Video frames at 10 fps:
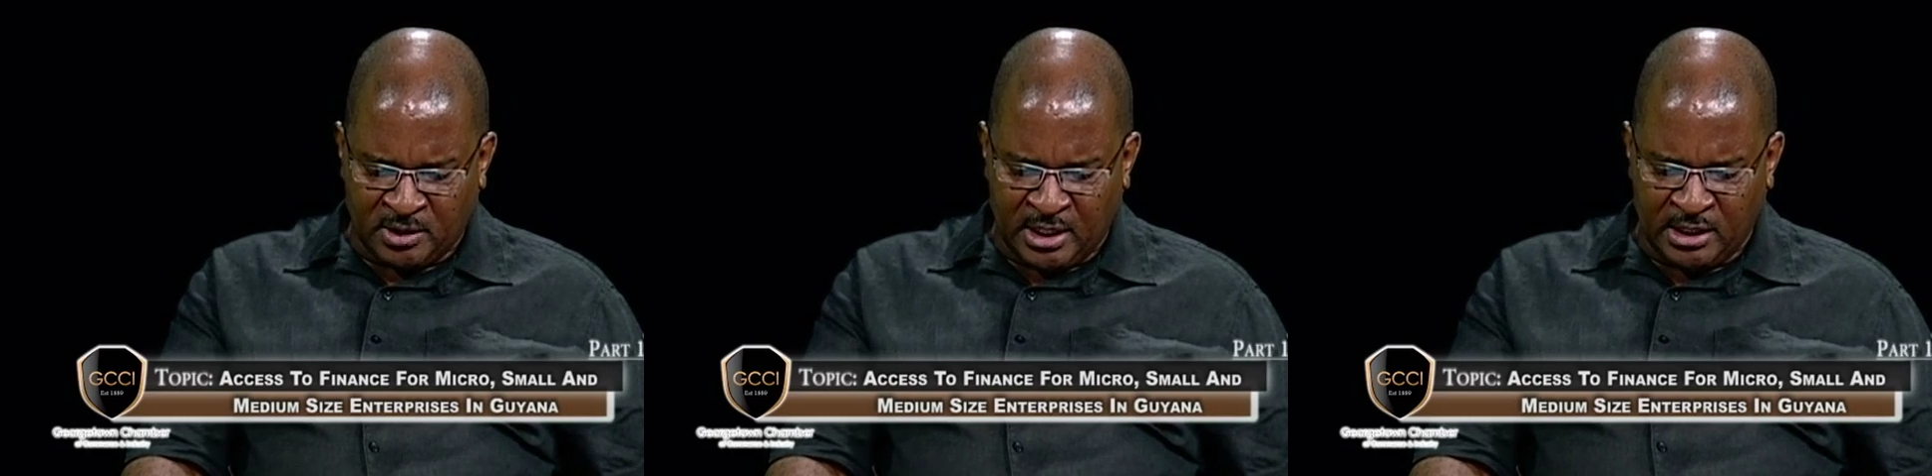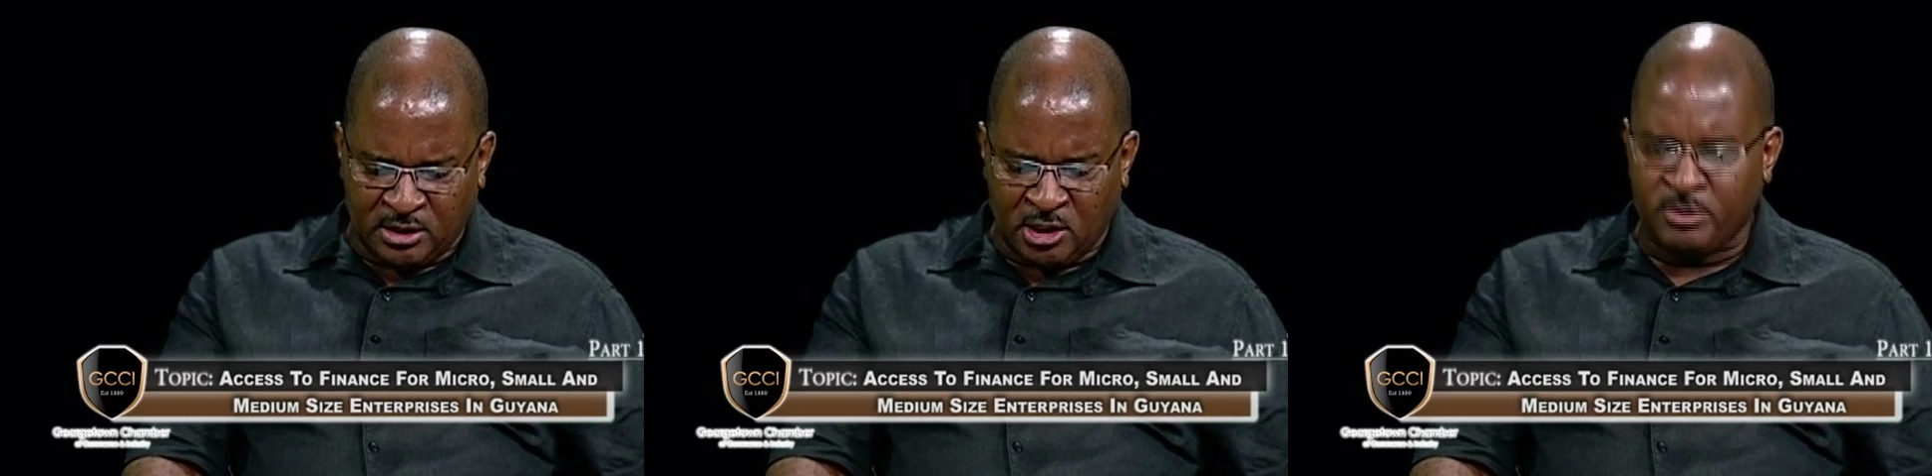
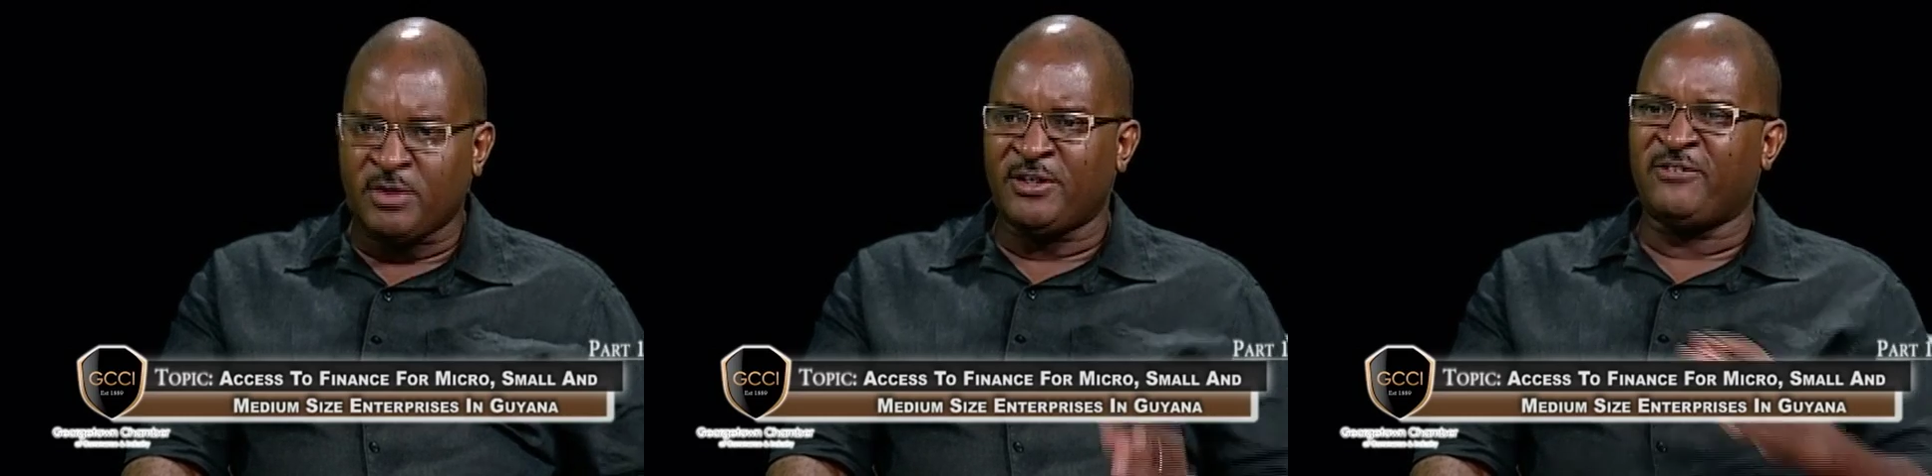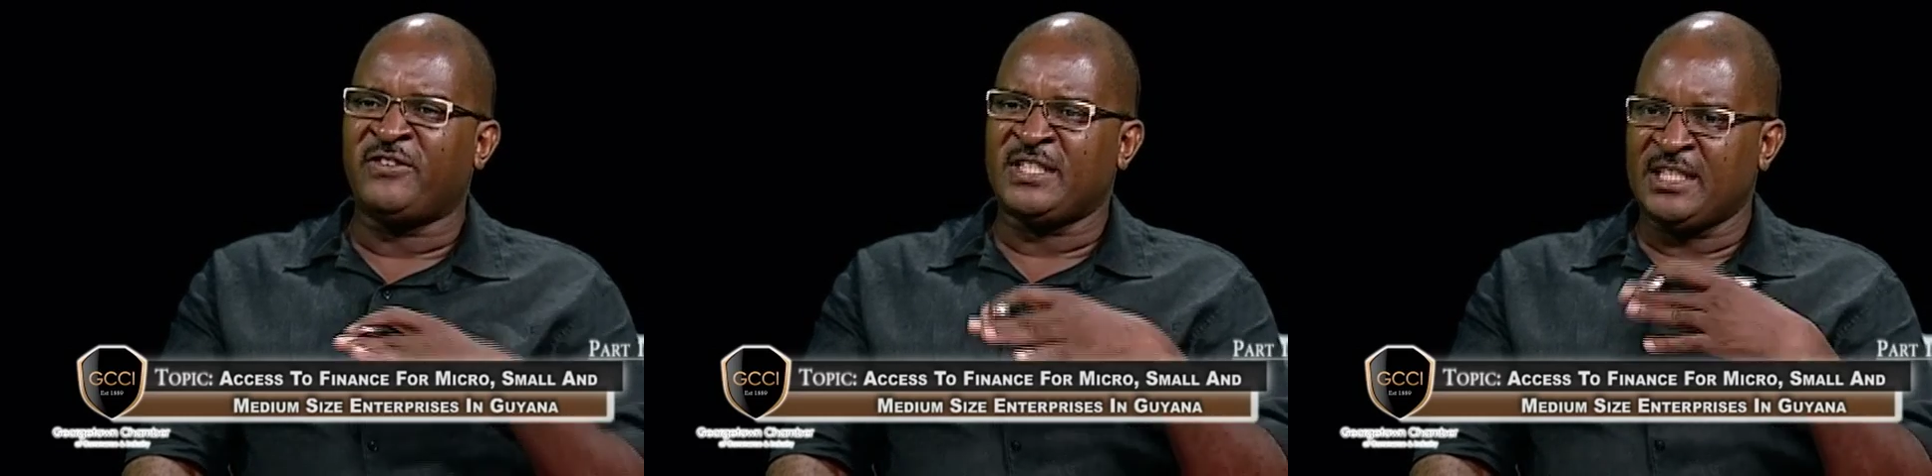In terms of the
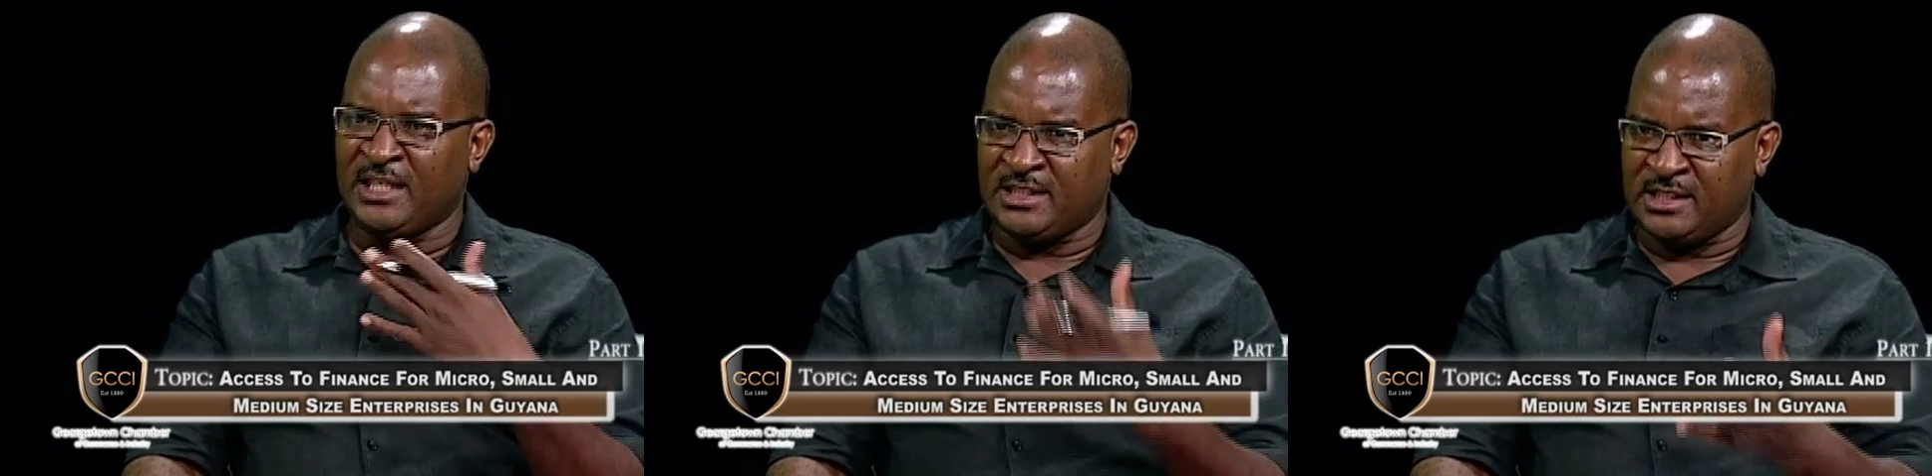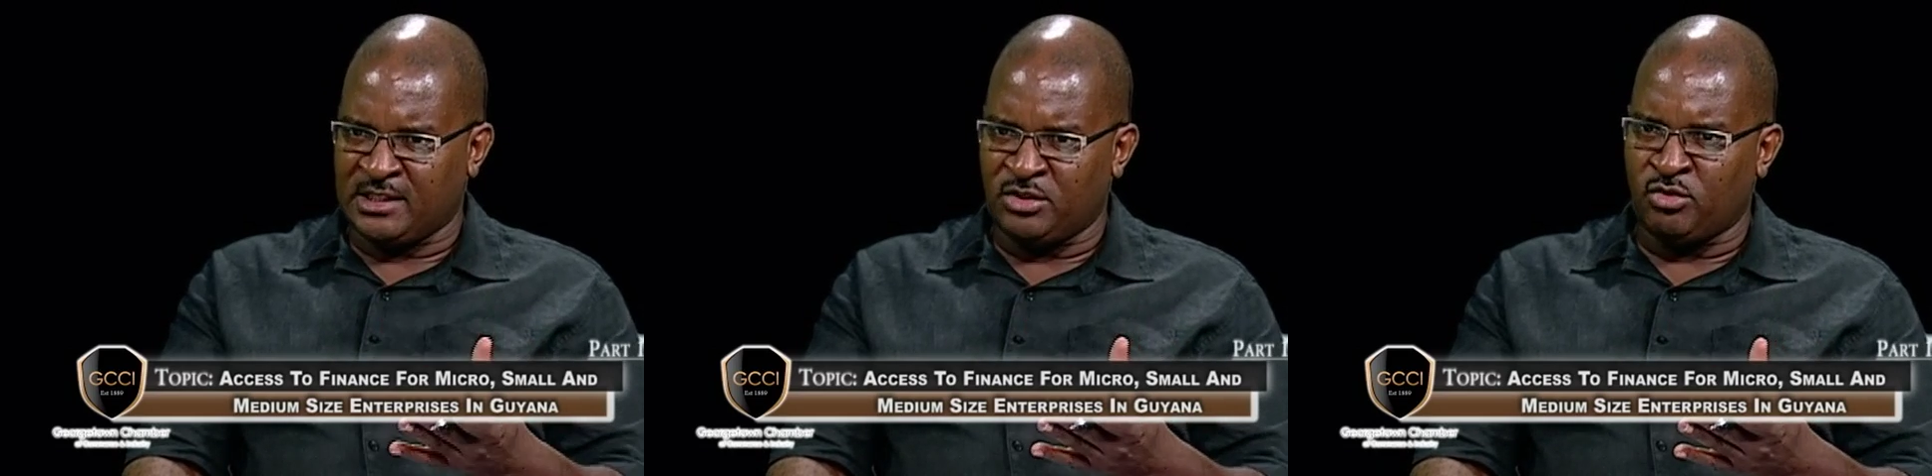
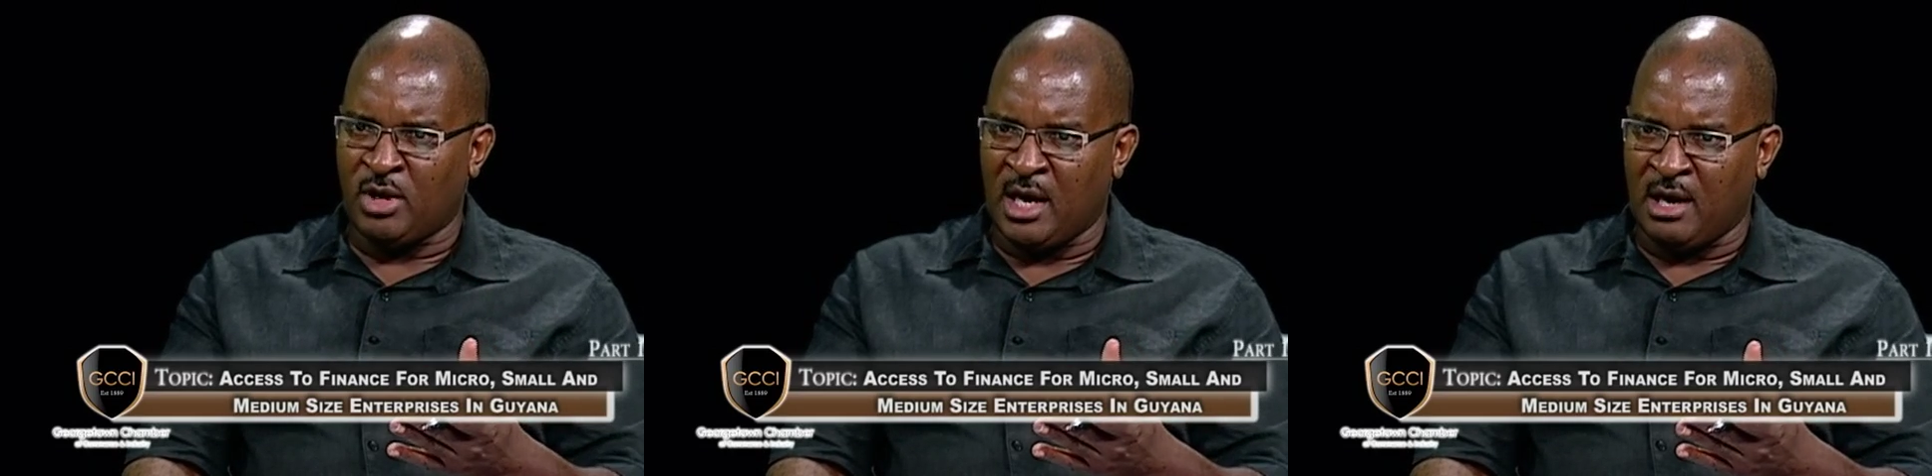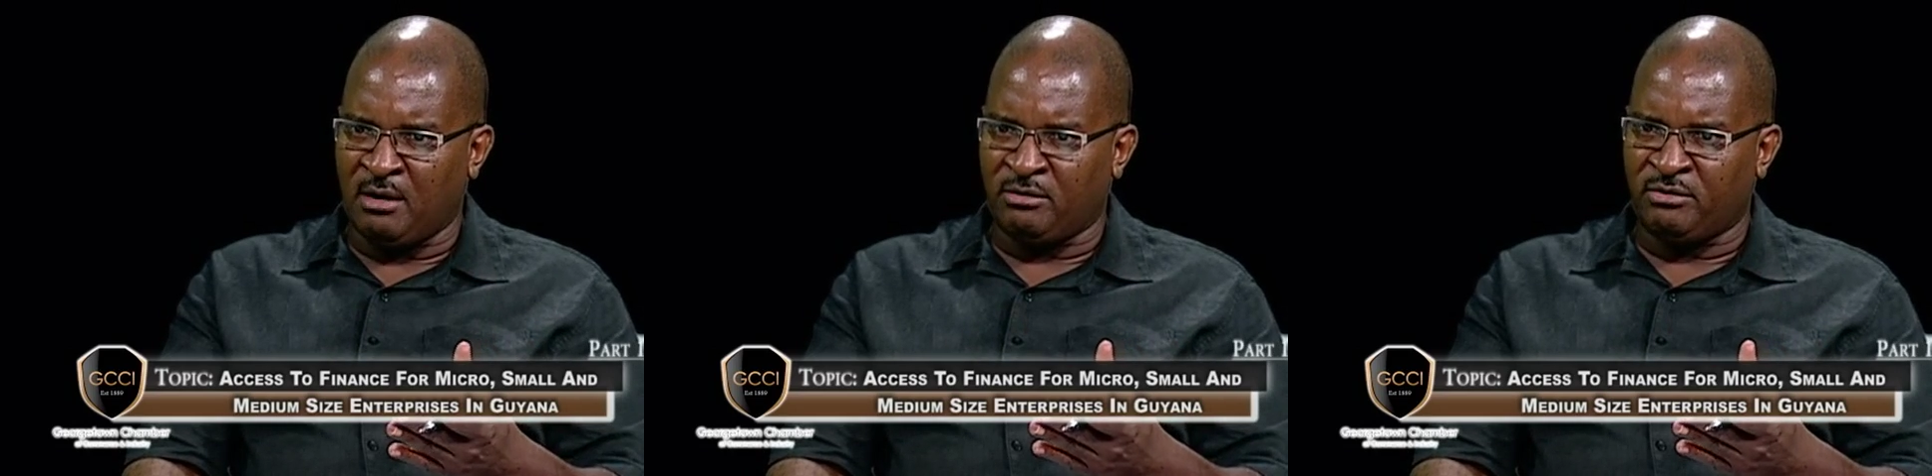facilities that you
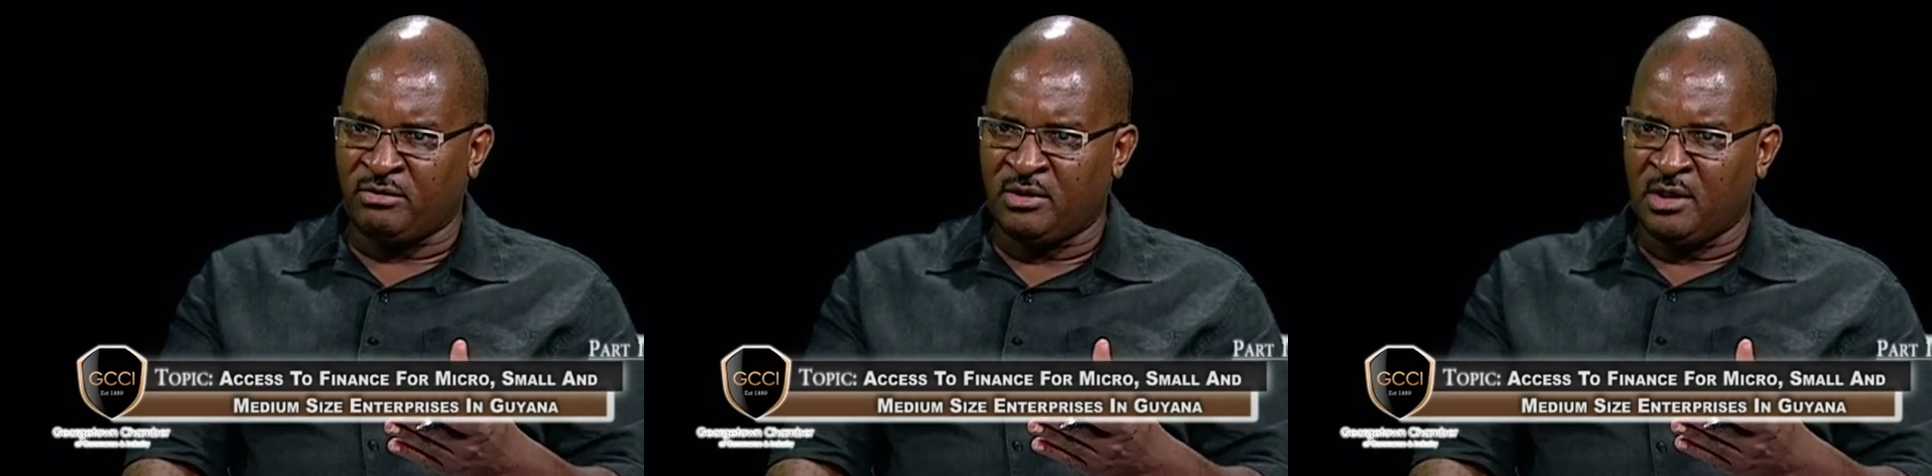have,